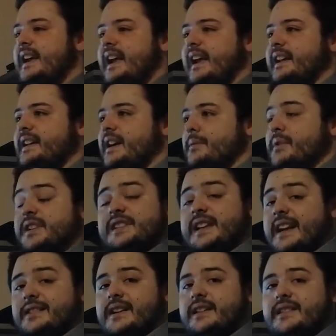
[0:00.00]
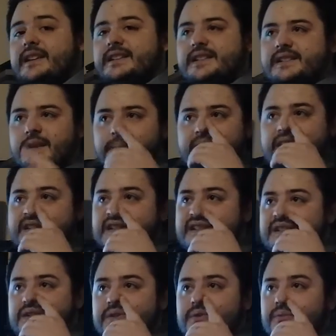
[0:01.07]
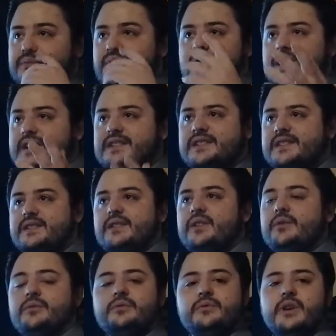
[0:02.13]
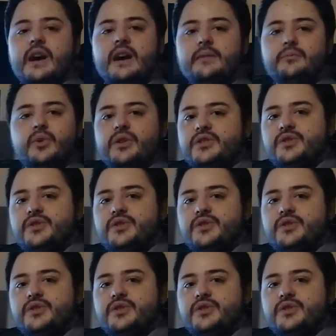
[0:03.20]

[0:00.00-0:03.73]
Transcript: And but it's tech like this that makes these new products, more